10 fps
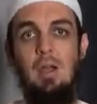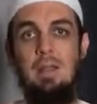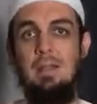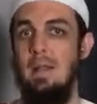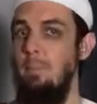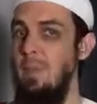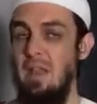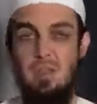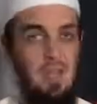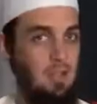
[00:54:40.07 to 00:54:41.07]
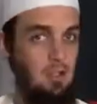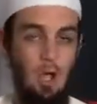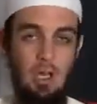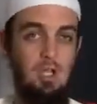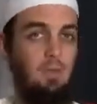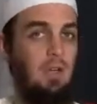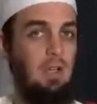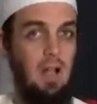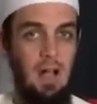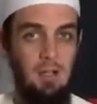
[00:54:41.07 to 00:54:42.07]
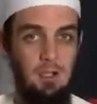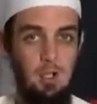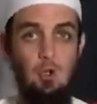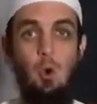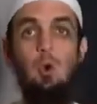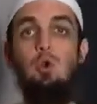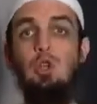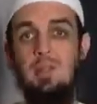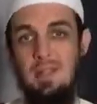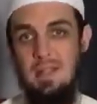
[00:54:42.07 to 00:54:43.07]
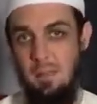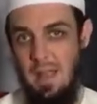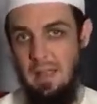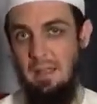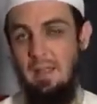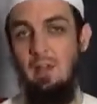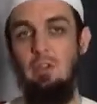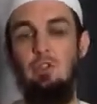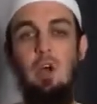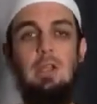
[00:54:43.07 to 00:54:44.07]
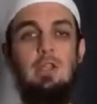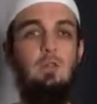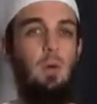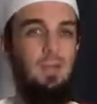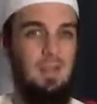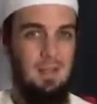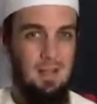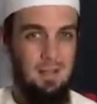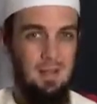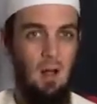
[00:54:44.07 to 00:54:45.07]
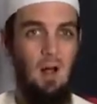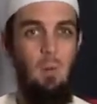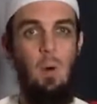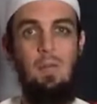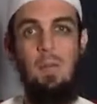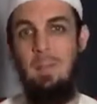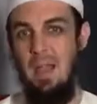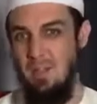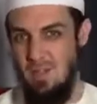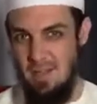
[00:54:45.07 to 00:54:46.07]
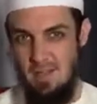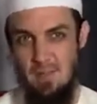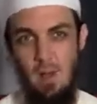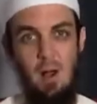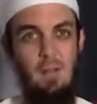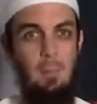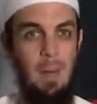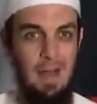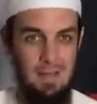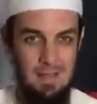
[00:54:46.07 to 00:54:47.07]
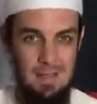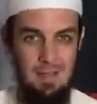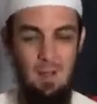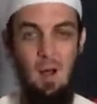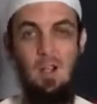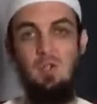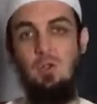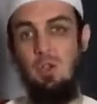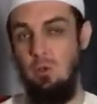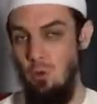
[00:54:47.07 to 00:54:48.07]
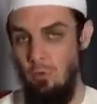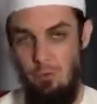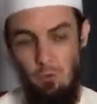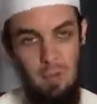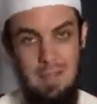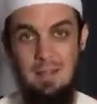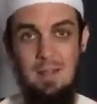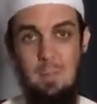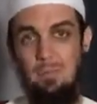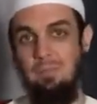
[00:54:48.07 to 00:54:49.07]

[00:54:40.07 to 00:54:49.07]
is a big thing. Knowledge of Allah, to know who you're disobeying. Knowledge of what the sins are, what the major sins are, the minor sins are, so that you don't fall into them.